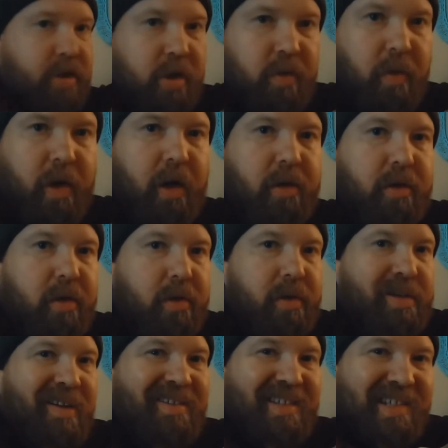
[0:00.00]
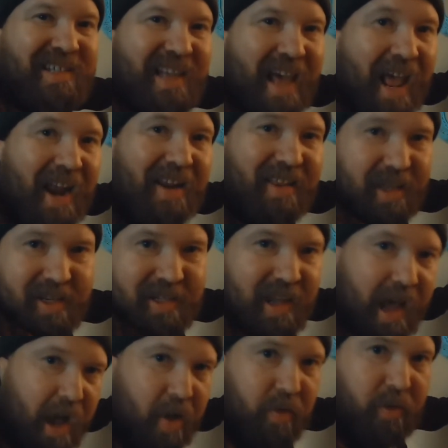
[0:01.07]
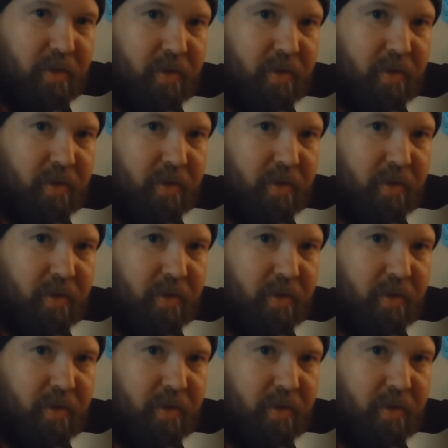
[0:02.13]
what I'll do is I'll sand this out,